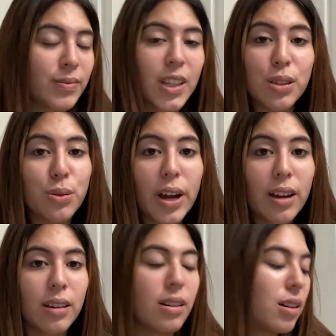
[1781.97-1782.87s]
that's
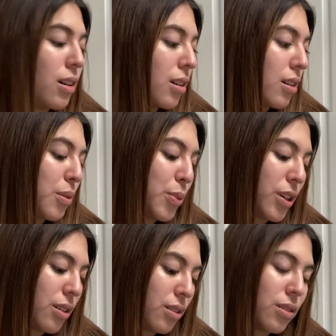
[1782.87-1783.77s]
okay.
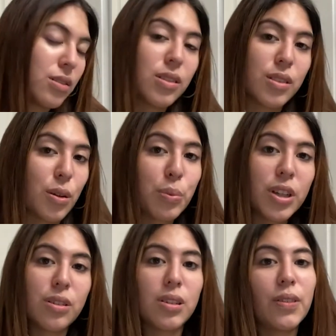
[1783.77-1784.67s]
But just don't
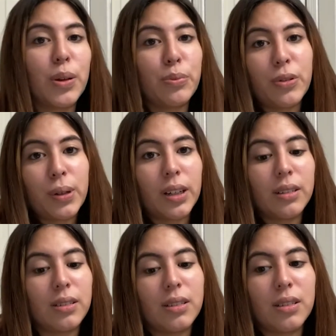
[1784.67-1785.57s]
beat yourself up for
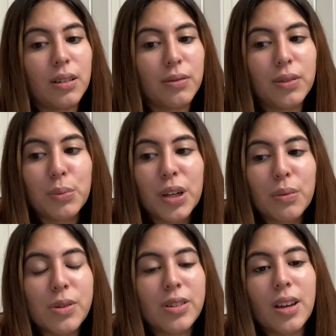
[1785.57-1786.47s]
it. You know, if you make
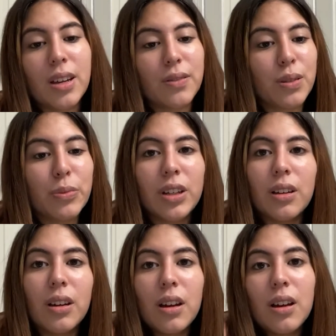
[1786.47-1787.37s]
a mistake, if
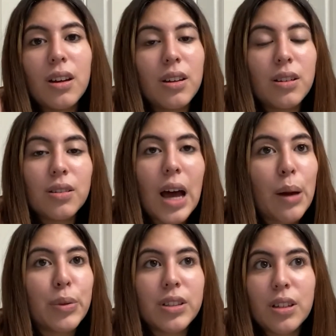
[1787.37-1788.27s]
something
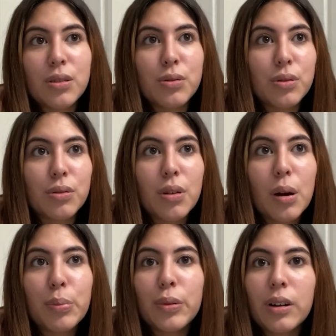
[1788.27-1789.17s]
happens that you screw
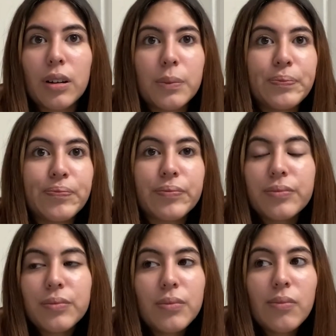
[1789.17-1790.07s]
up, or
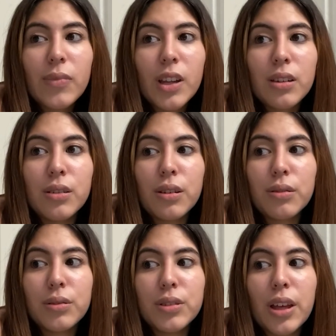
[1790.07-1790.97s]

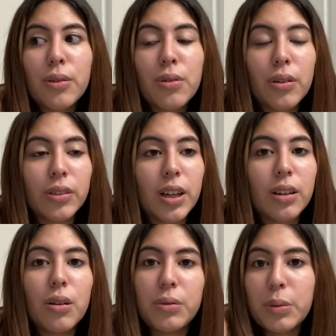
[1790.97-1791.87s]
you say the wrong
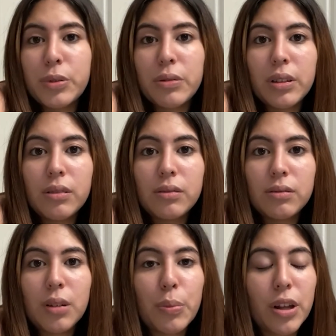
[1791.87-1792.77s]
thing, own up to it,
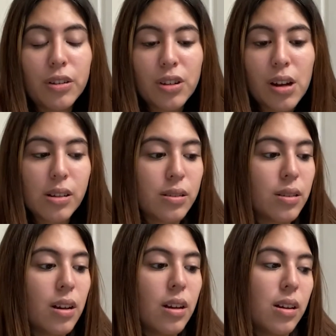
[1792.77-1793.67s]

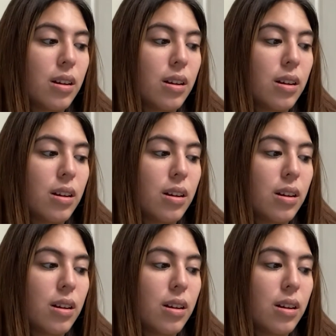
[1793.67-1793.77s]
apologize,